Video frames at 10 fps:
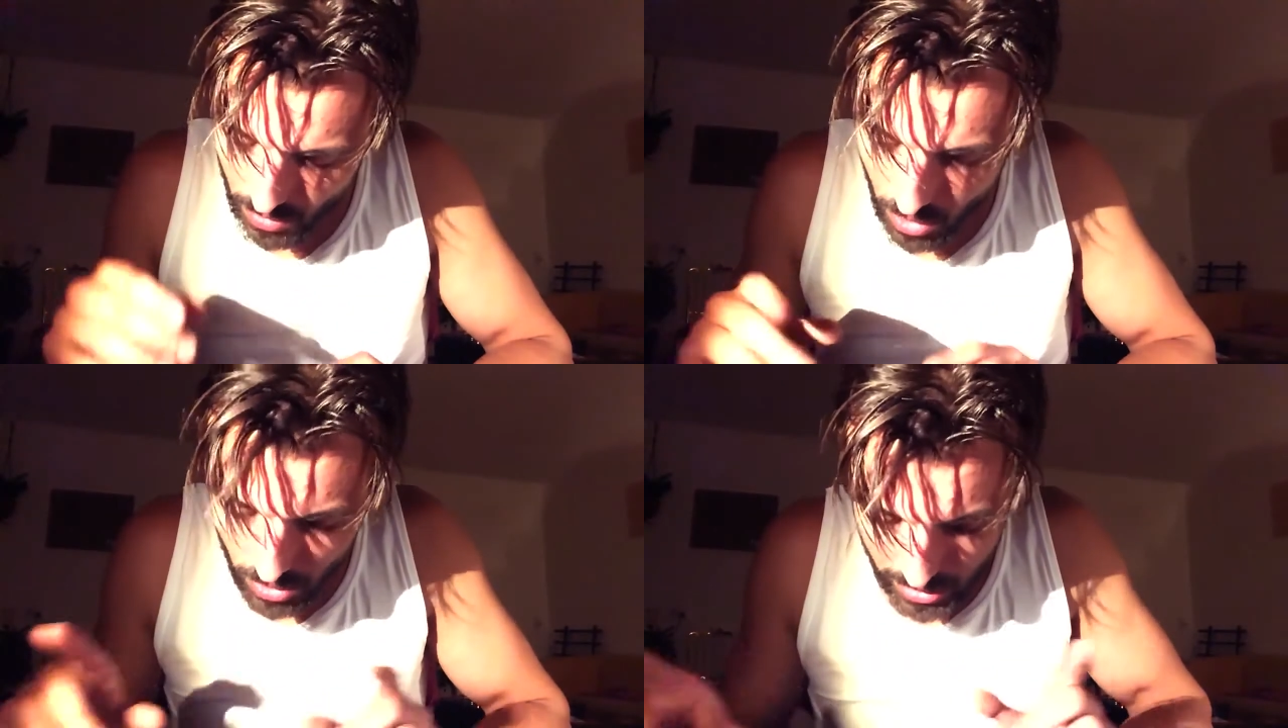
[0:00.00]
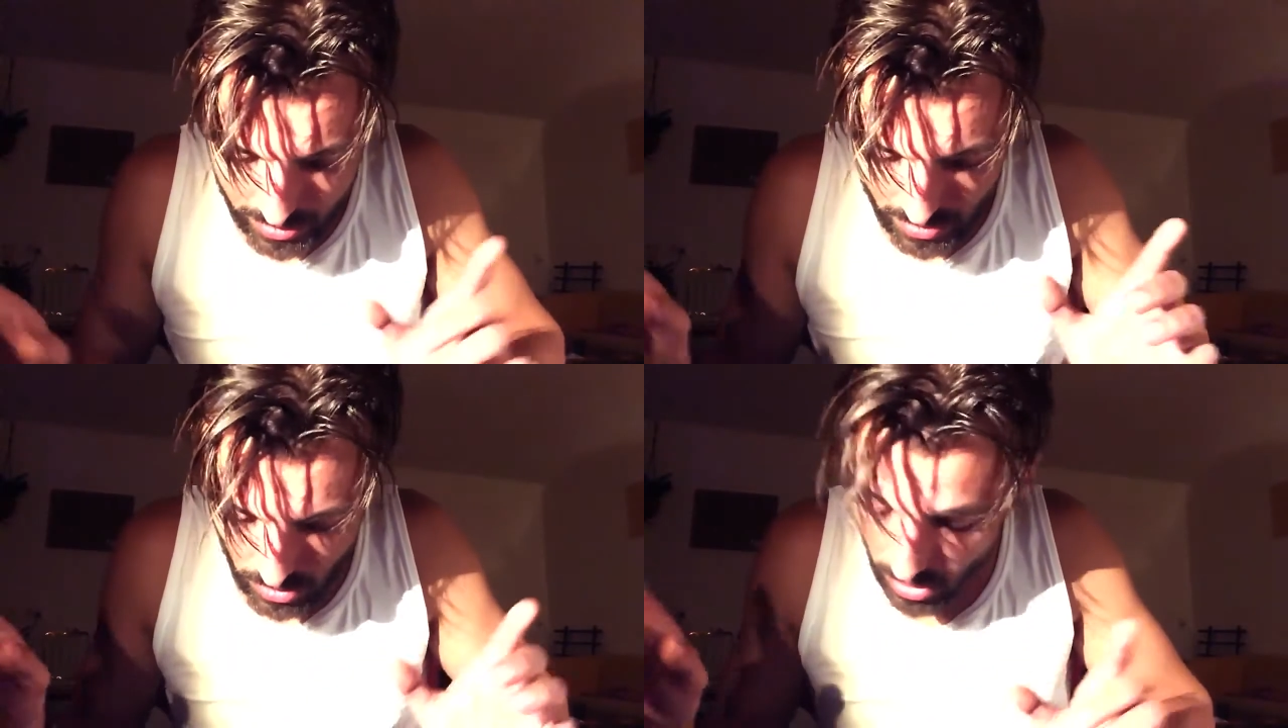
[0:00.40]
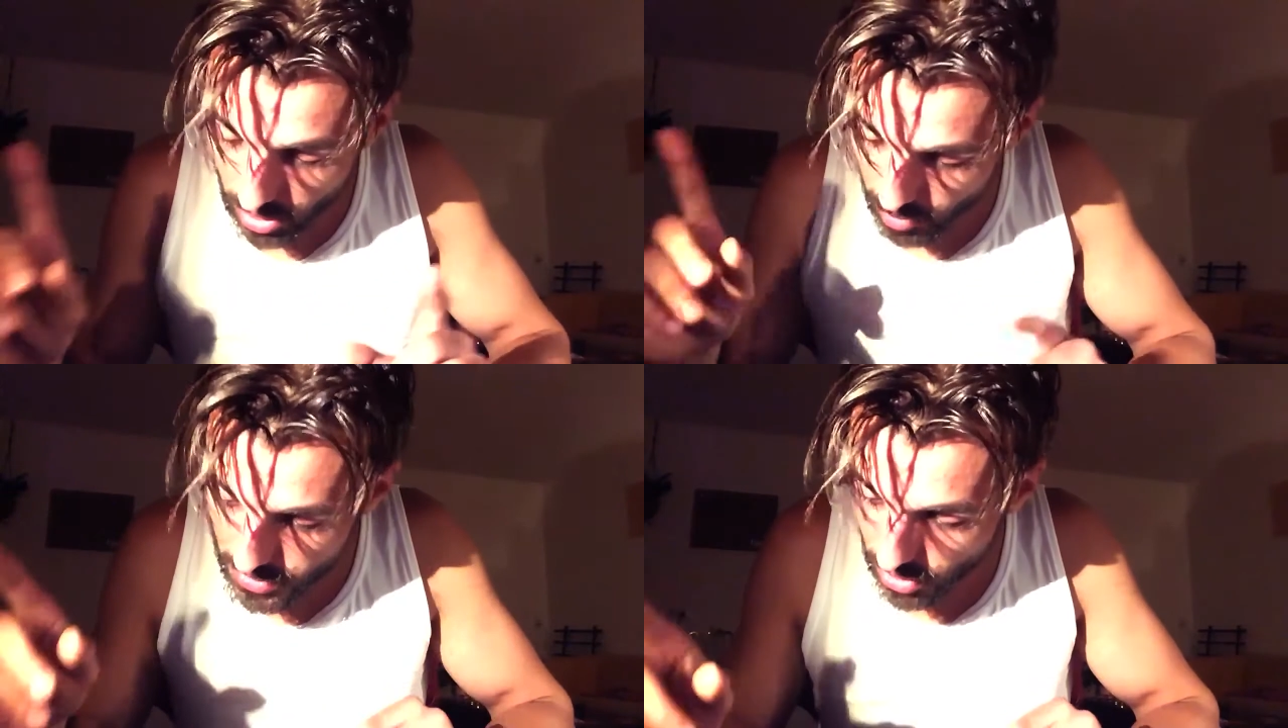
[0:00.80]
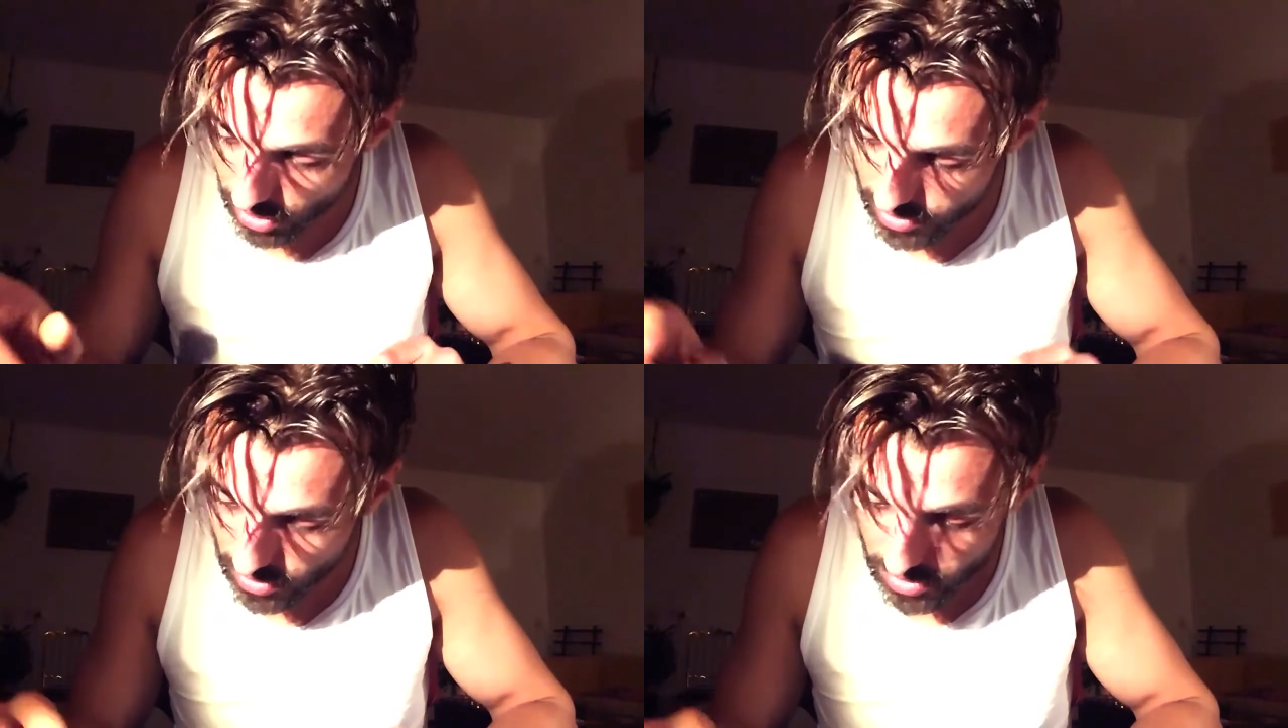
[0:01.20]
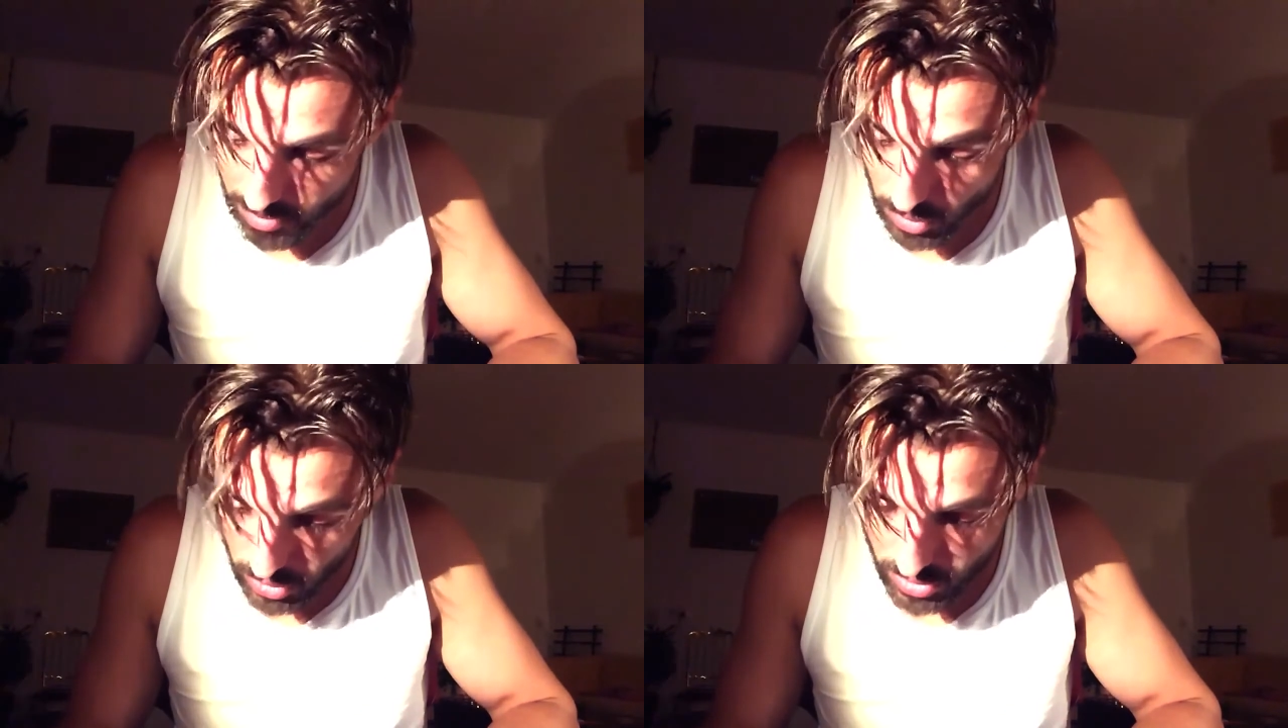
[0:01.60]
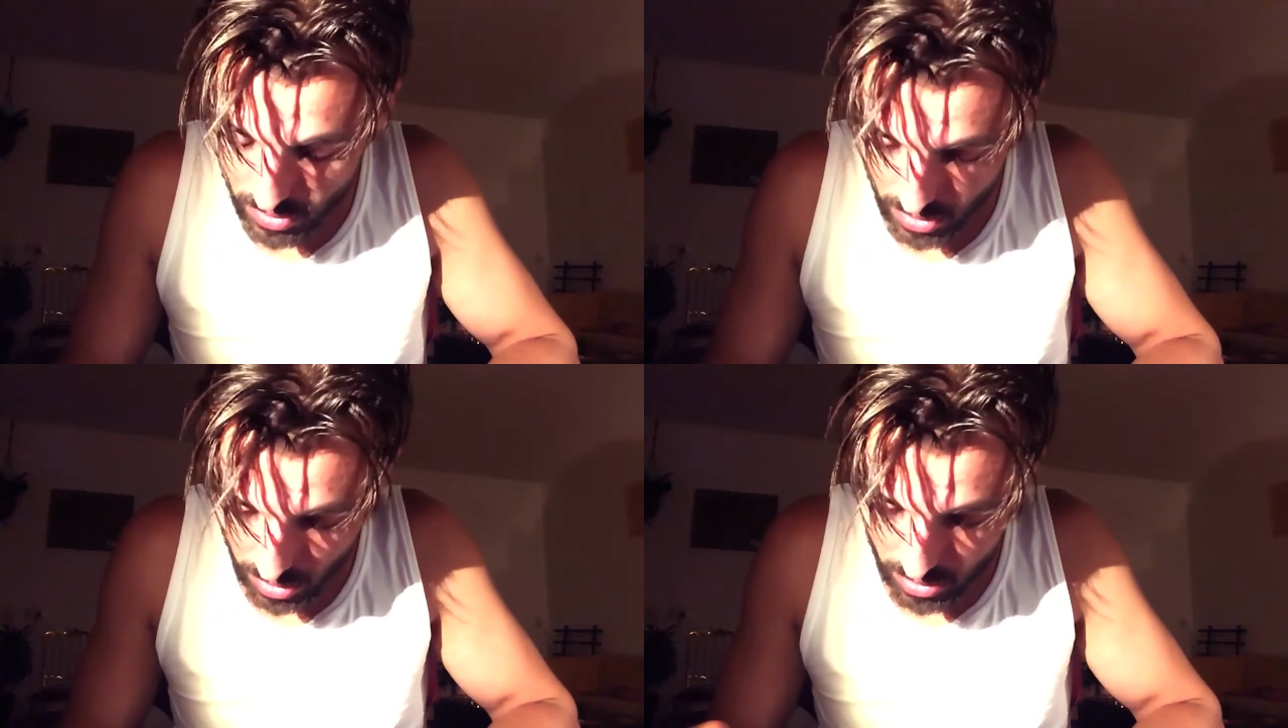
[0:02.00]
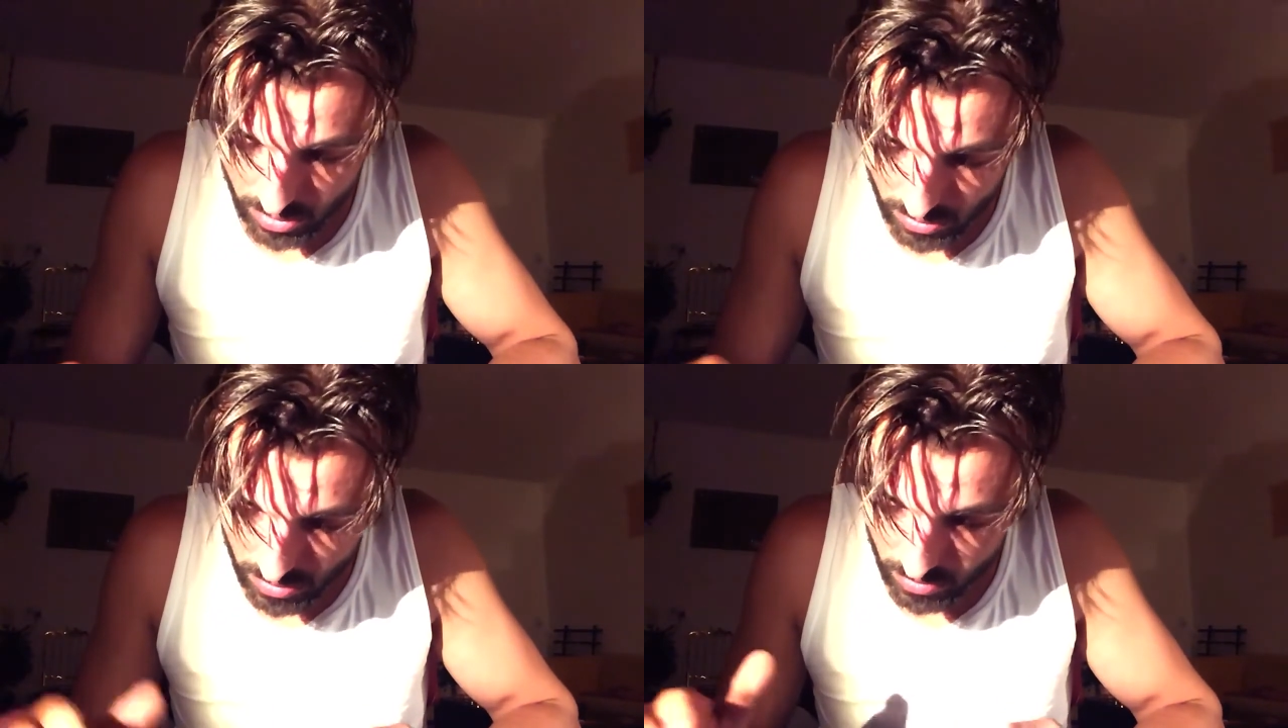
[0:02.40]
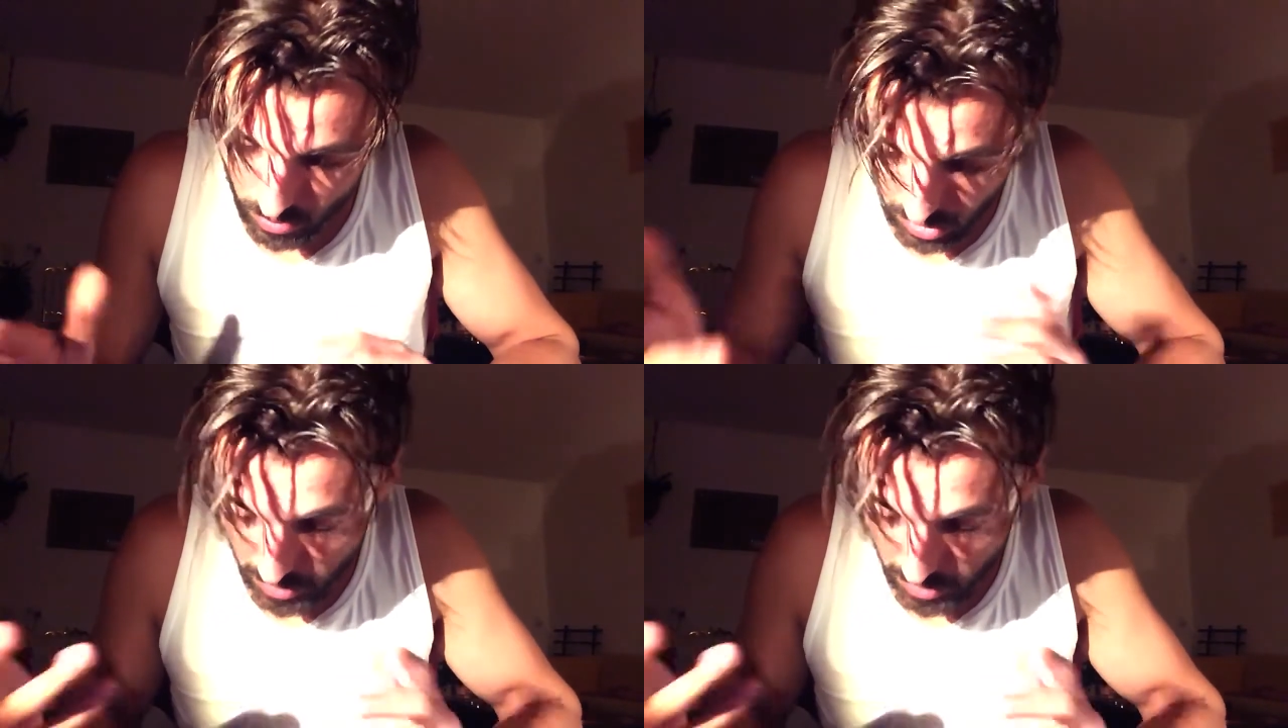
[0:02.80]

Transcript: okay, these are the Cups cards. These are the Emotions cards, which